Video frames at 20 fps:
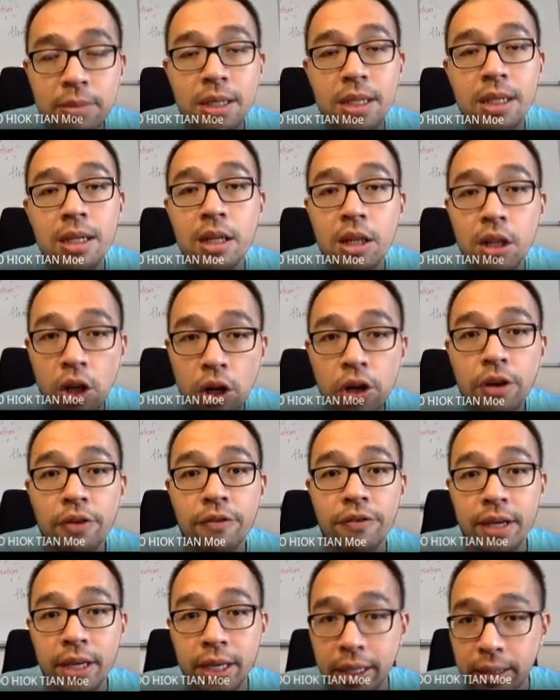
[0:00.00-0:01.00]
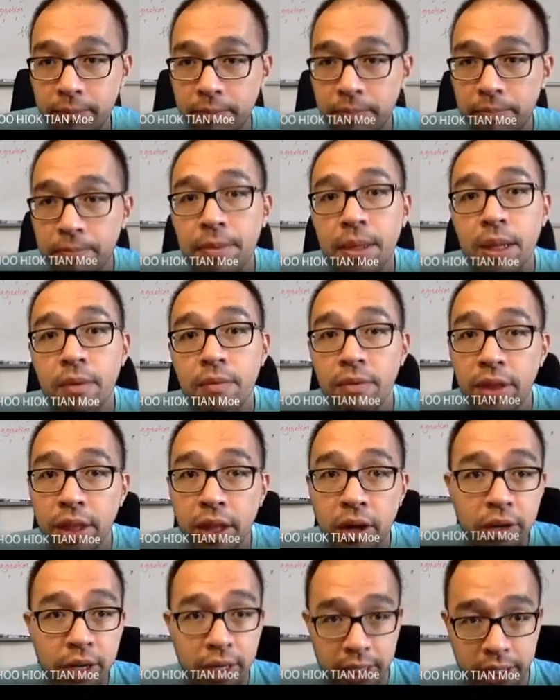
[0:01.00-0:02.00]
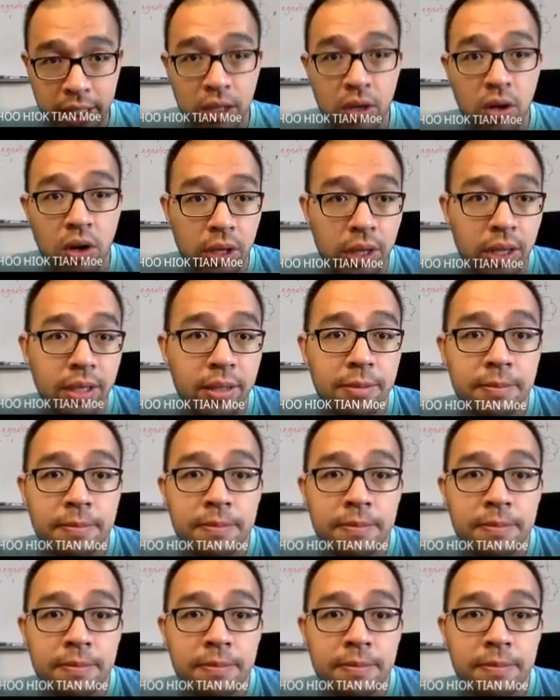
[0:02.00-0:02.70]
a lot of heat without getting hotter.